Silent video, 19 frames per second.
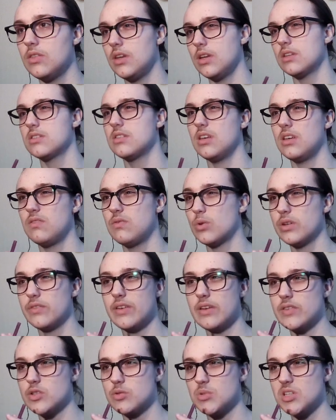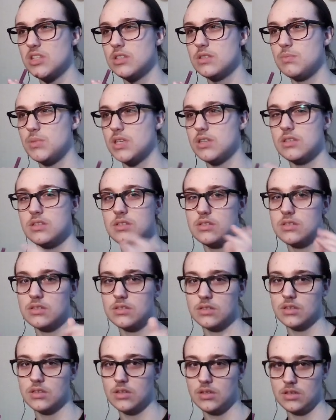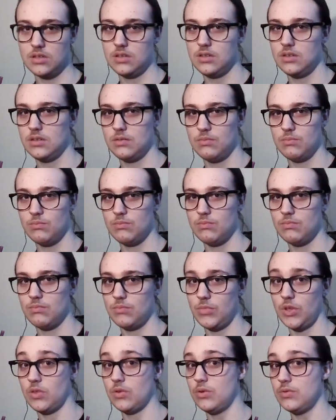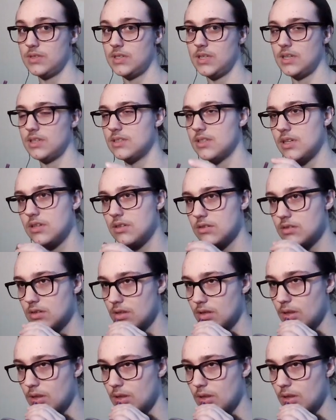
the next like 45-ish minutes because my throat's getting tired.